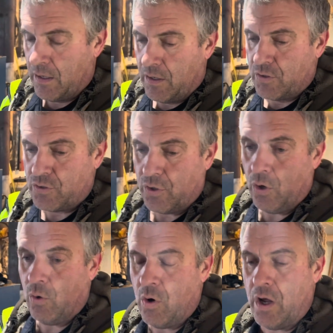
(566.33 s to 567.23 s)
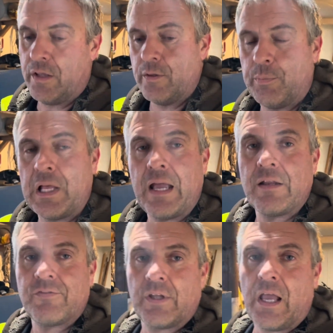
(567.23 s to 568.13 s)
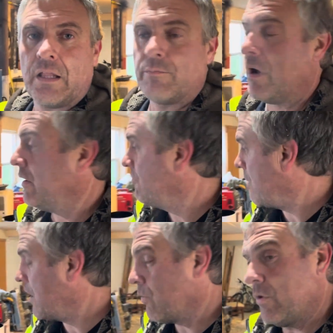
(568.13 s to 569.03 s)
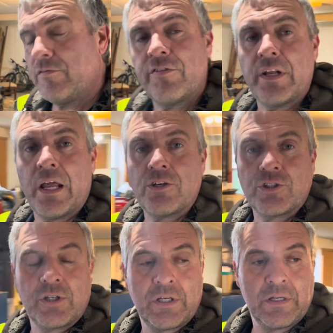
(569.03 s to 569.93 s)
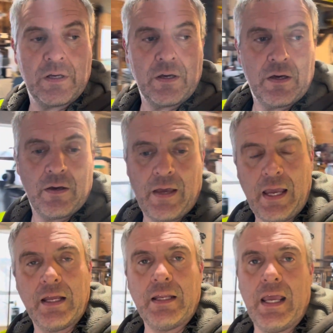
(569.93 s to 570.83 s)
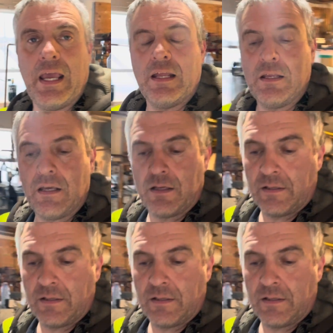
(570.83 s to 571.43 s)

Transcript: So the plan is to get my firewood finished and in,